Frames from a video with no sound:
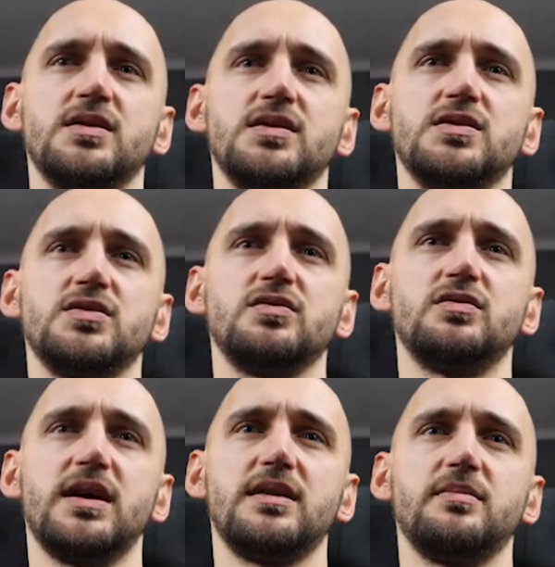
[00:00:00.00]
Should
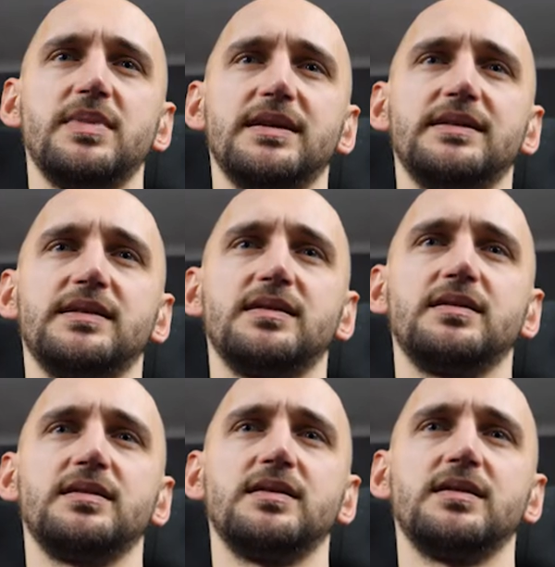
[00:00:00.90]
rather bet
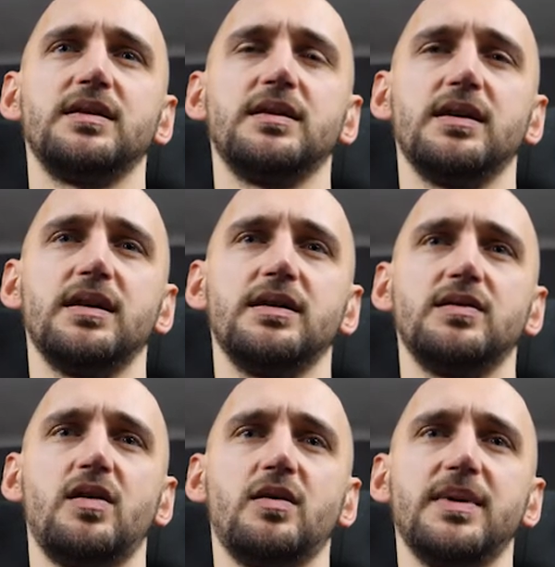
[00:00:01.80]
a
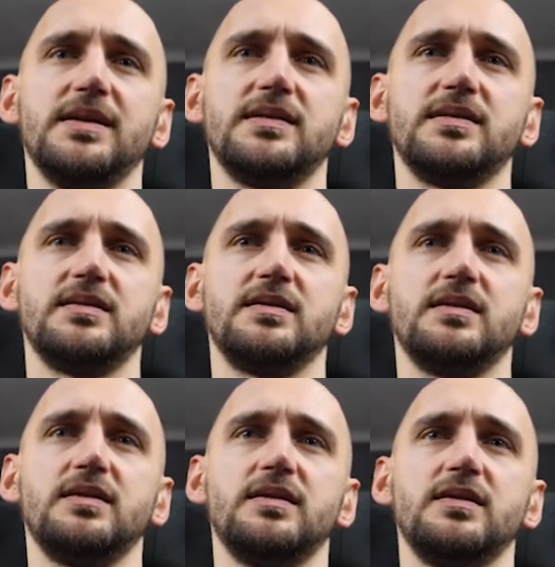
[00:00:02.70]
donk bet
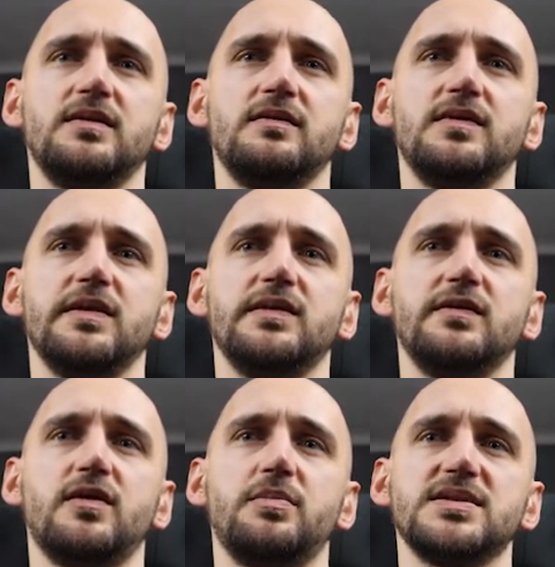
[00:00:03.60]

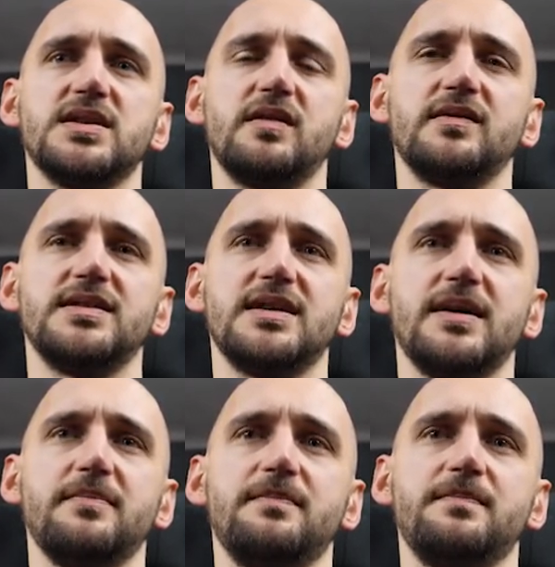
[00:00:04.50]
54% of the
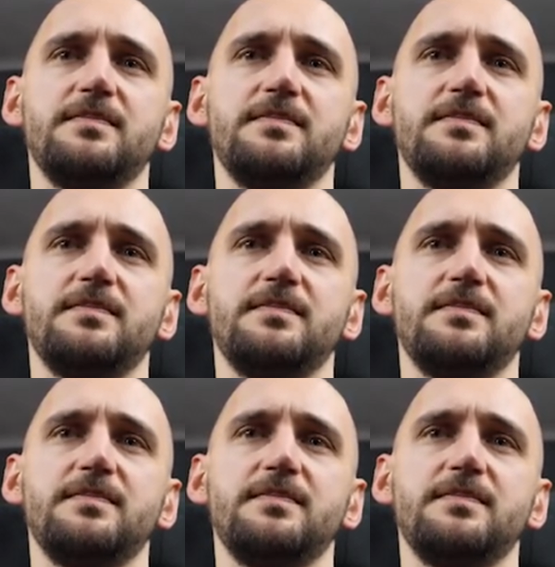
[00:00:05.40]
time.